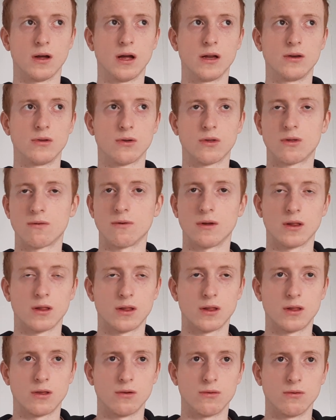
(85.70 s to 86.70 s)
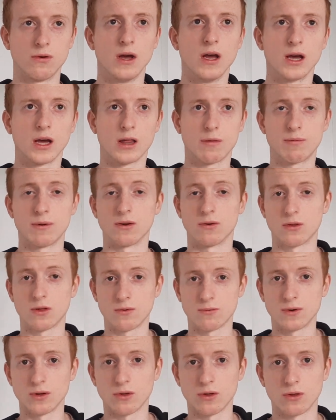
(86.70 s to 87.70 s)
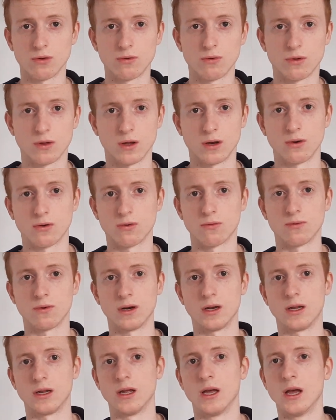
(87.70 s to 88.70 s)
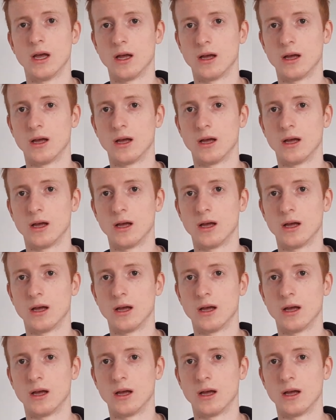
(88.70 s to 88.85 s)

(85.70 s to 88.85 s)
just want to experience trail shoes and not really